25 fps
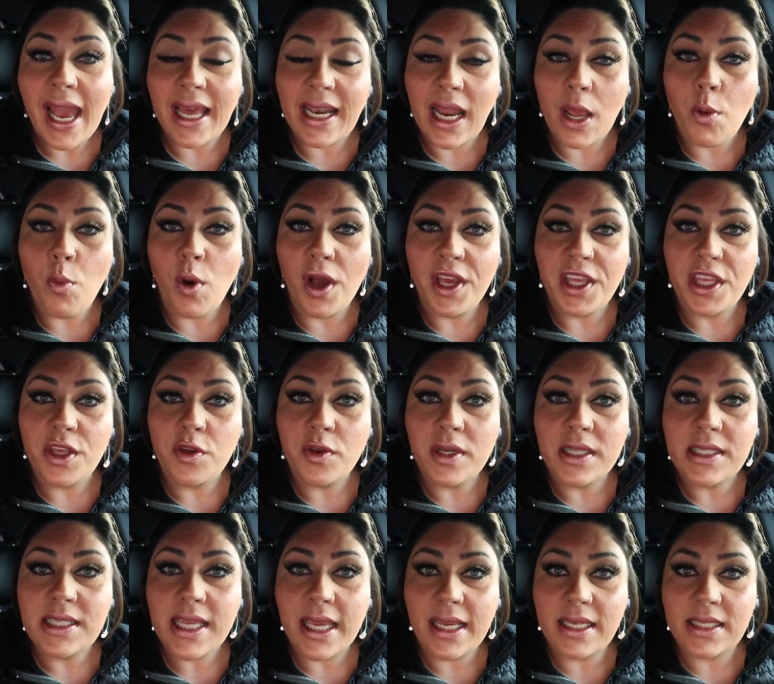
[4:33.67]
and I want
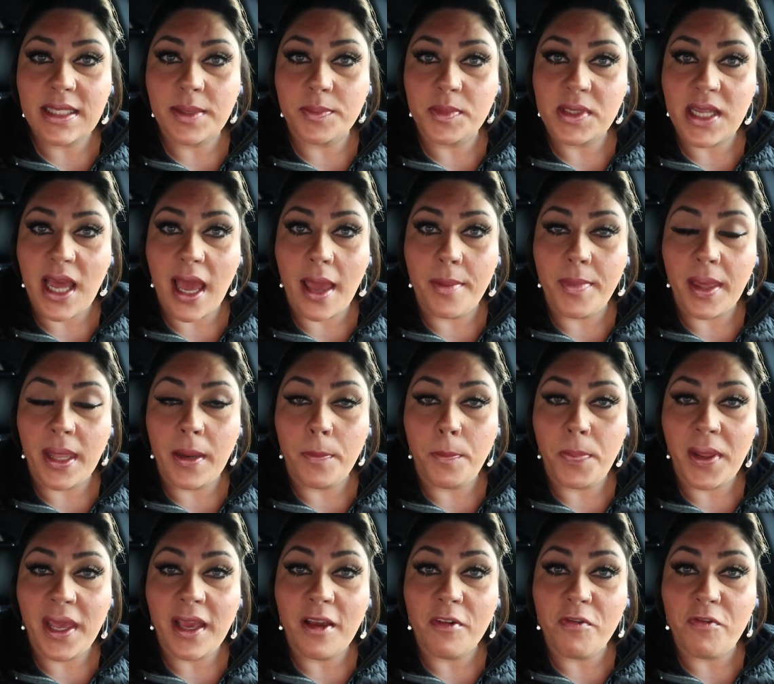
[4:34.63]
you to take some time
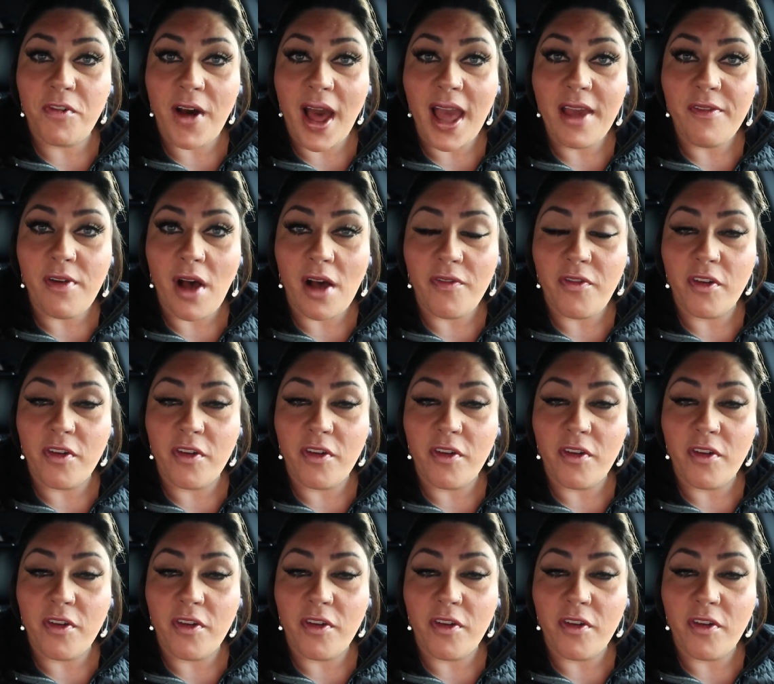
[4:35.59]
and pick five